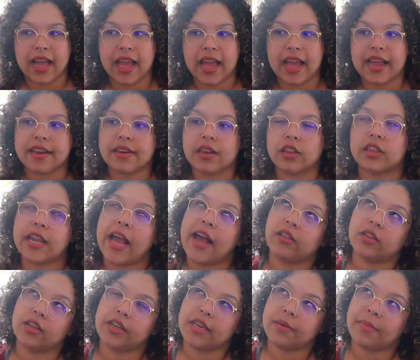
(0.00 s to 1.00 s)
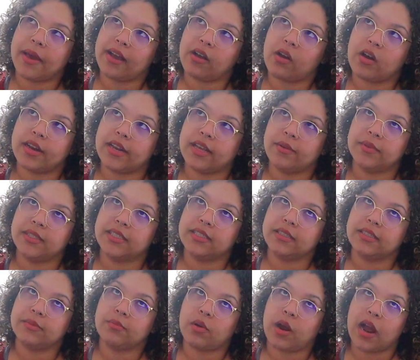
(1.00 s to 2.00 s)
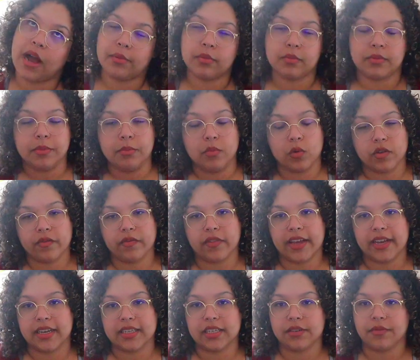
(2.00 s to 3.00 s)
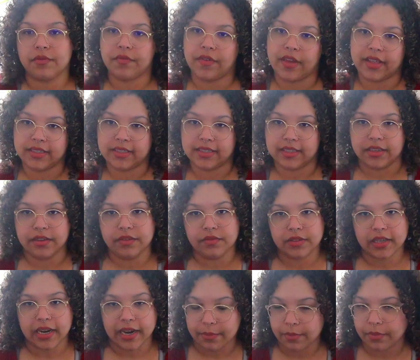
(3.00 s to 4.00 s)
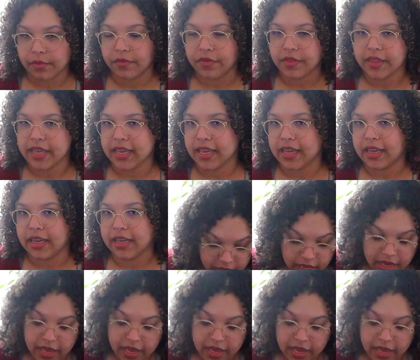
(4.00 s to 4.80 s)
And now looking back on it, it was probably more of like a defensive type of thing.